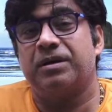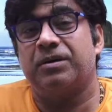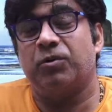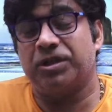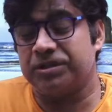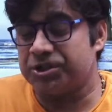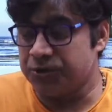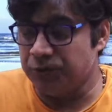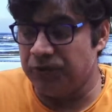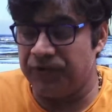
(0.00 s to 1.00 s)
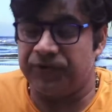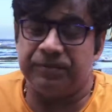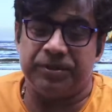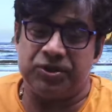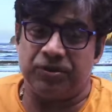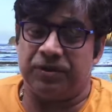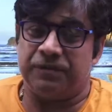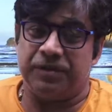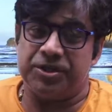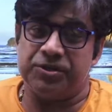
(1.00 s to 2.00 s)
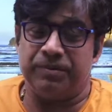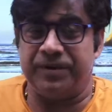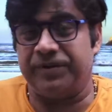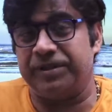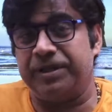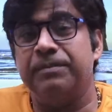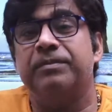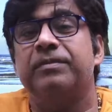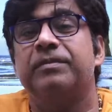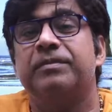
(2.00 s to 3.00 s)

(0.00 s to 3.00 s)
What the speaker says: What are the tools with geographers to measure them?